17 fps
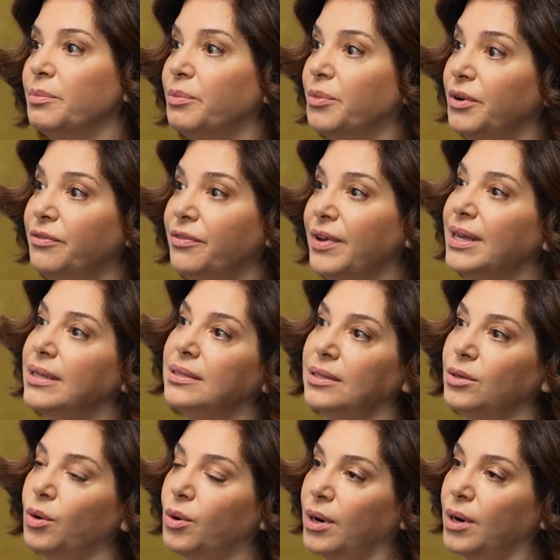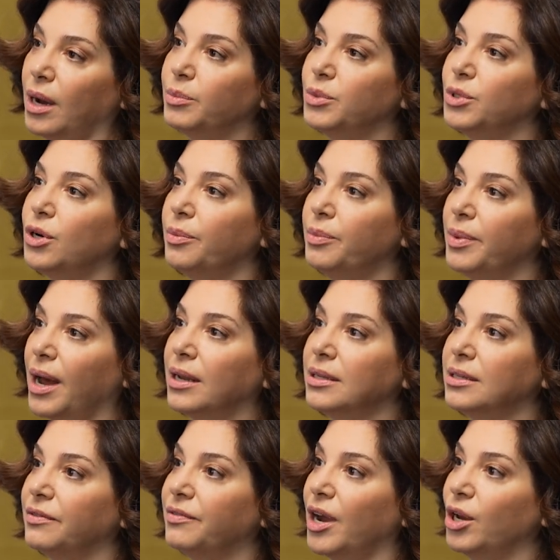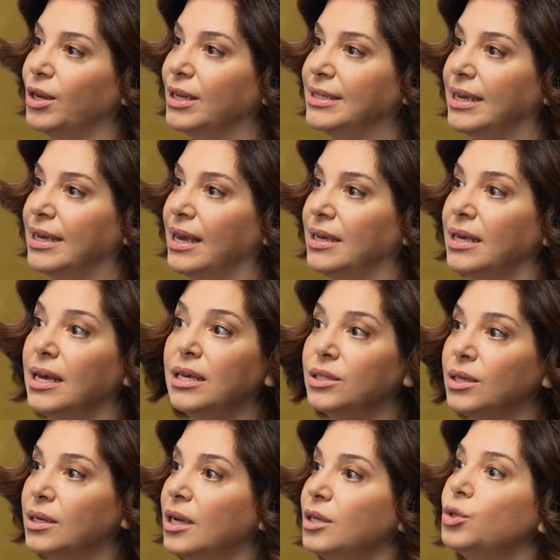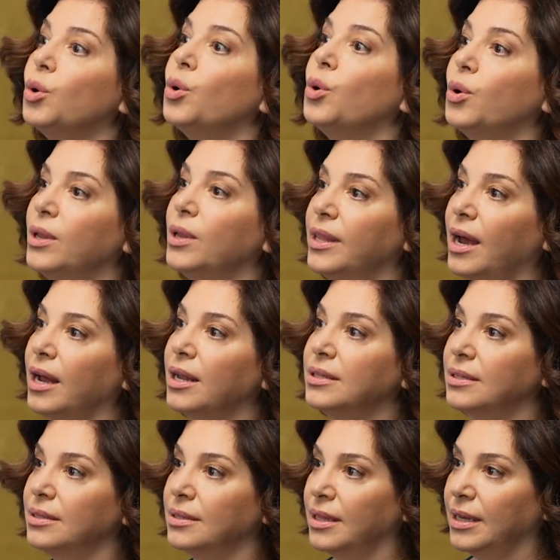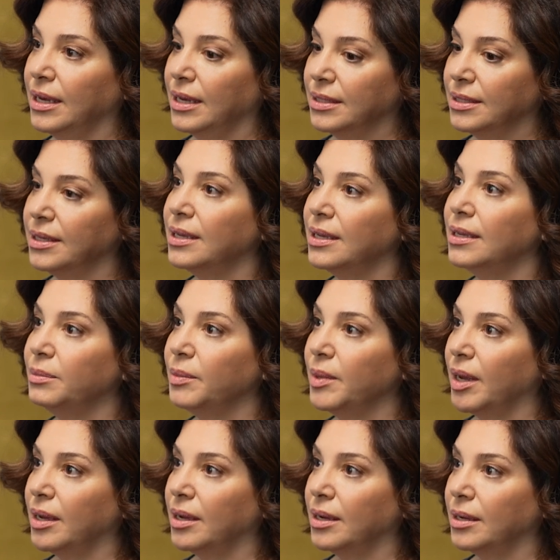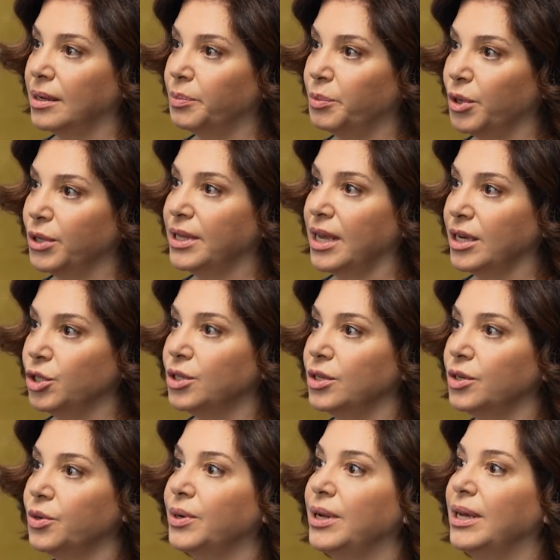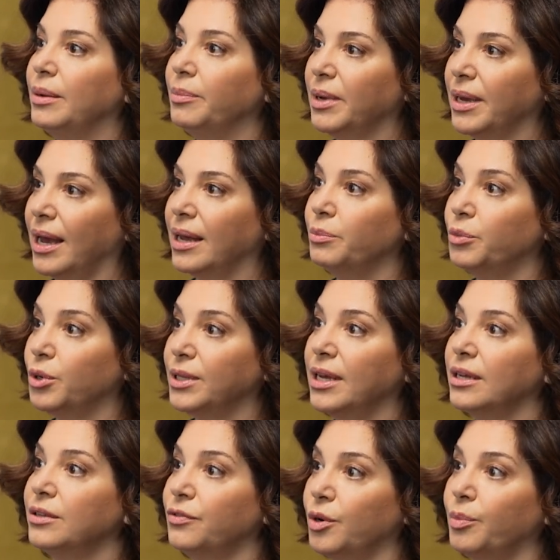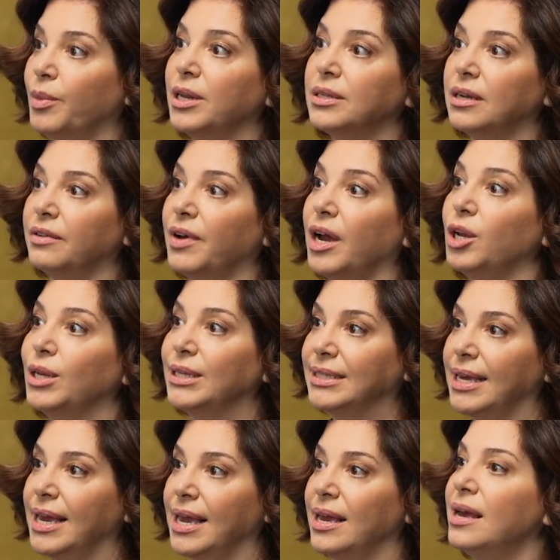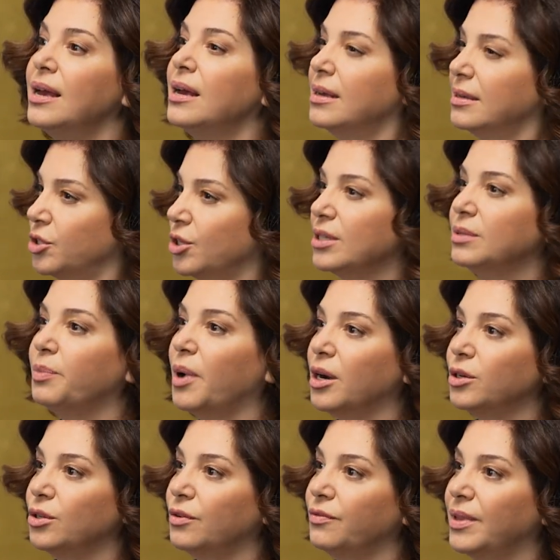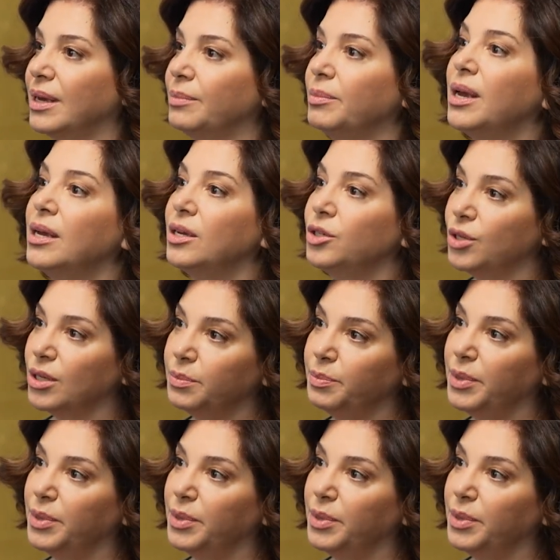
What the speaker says: prevent or absorb the ultraviolet A. So not all the skin protection cream can protect from ultraviolet A. Just part of them. Just